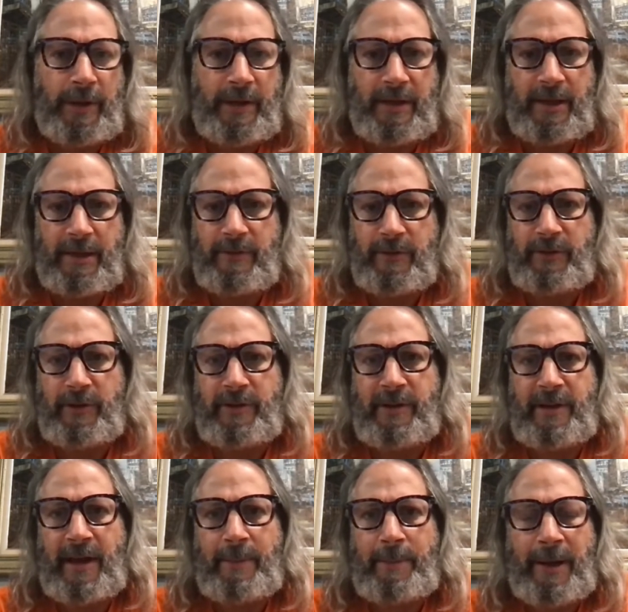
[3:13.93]
We can give you
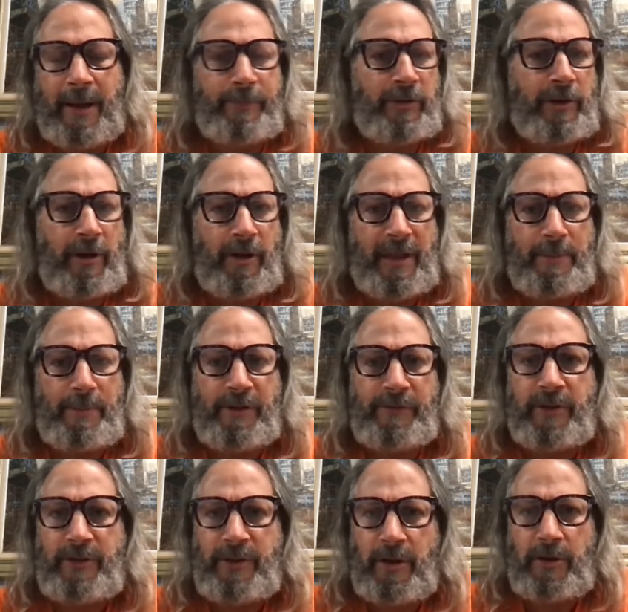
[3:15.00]
CTI pops and all that. But
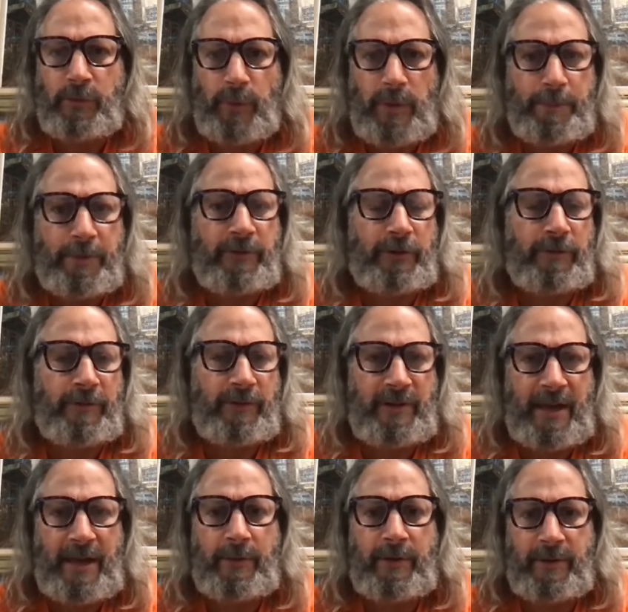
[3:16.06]
if you don't, we put
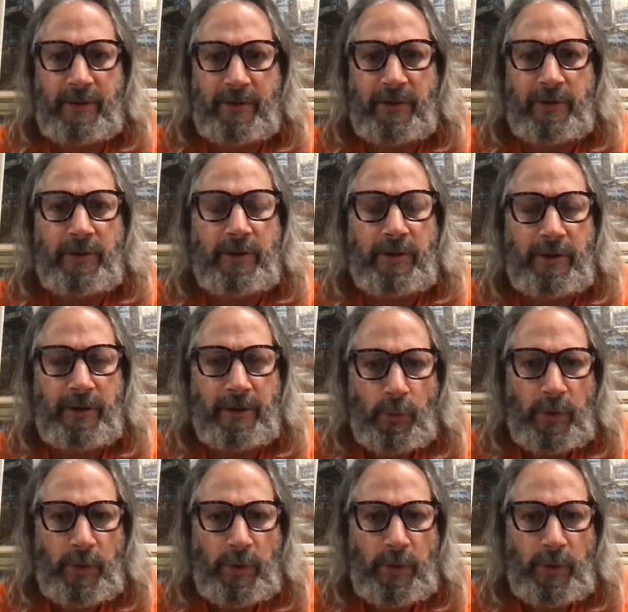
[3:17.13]
ServiceNow in this under the hood.